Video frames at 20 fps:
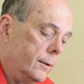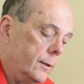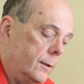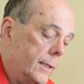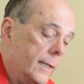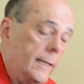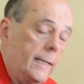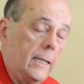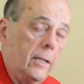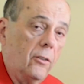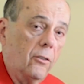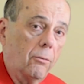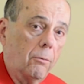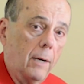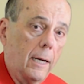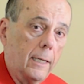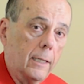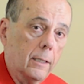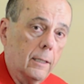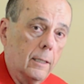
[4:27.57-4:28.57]
that he
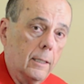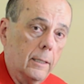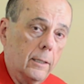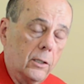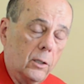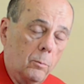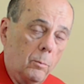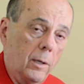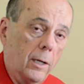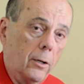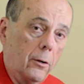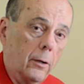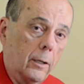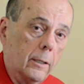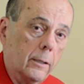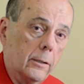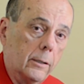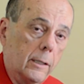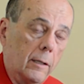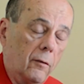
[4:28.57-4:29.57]
threatened his
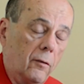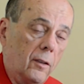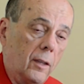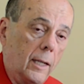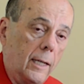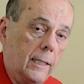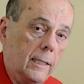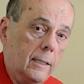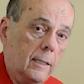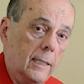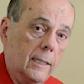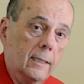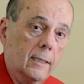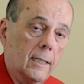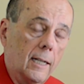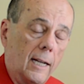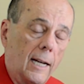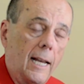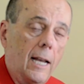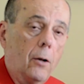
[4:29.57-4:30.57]
parents if they
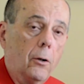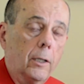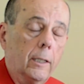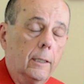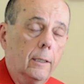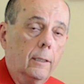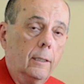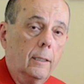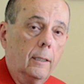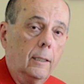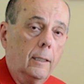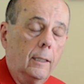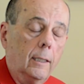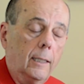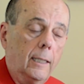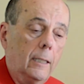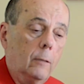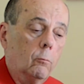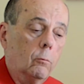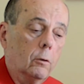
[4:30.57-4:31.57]
didn't allow it,
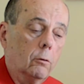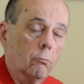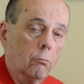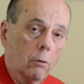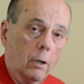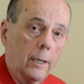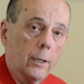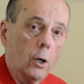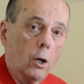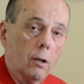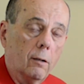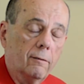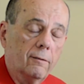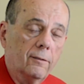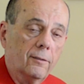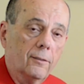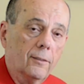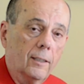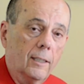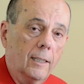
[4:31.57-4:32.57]
he would run off
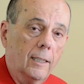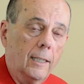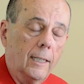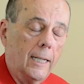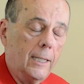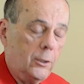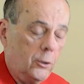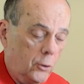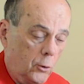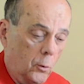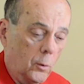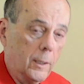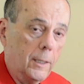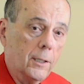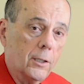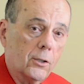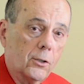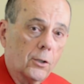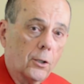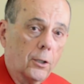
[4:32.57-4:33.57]
and
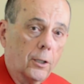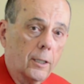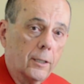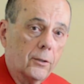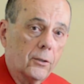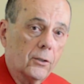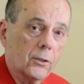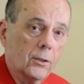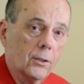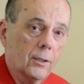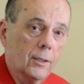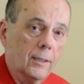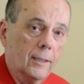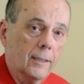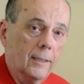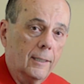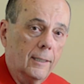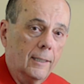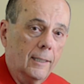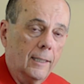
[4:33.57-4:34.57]
join the circus.
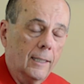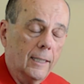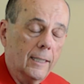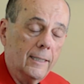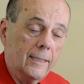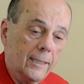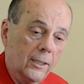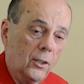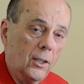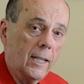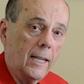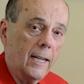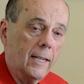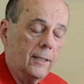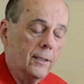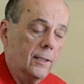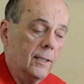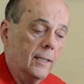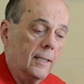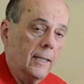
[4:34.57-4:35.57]
Until
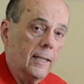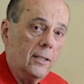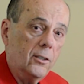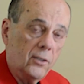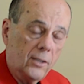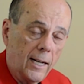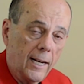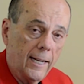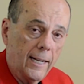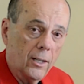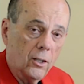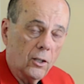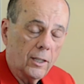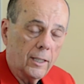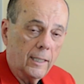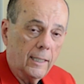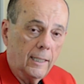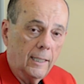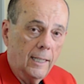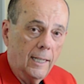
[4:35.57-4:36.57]
then, Stay
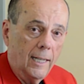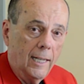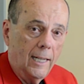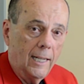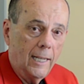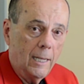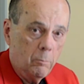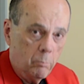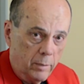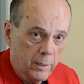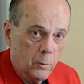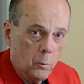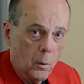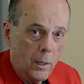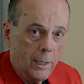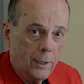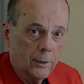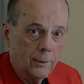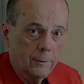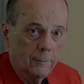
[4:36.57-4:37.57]
healthy and be
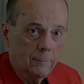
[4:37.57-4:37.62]
well.